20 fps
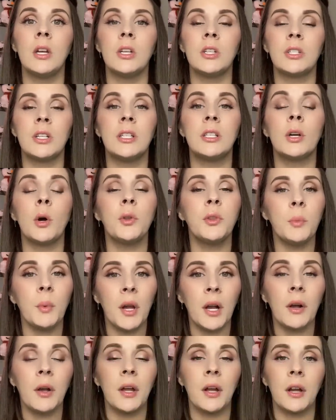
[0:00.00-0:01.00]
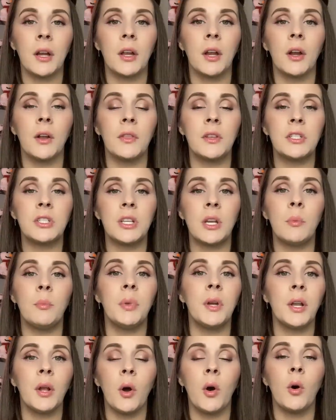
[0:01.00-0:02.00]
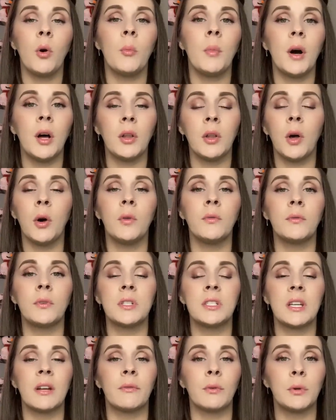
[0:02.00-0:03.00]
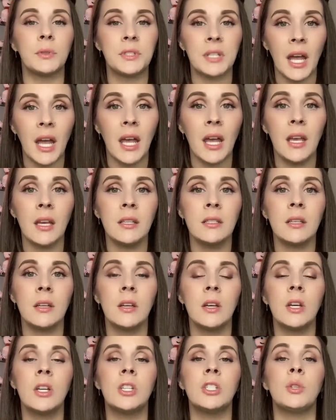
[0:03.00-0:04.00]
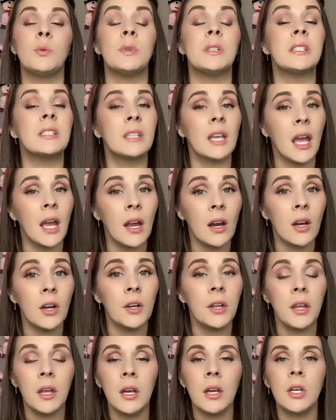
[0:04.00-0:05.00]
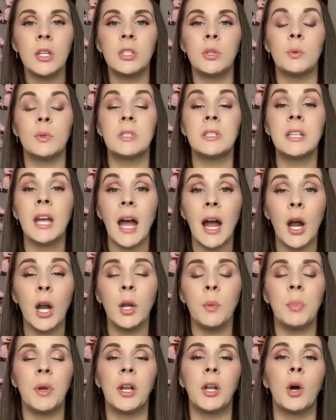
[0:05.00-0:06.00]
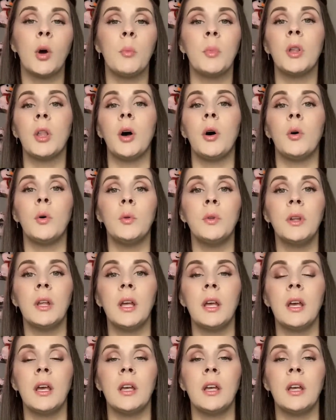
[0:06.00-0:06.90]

She told the mail carrier that she had been home alone for several days. She was scared. She was tired of being home alone.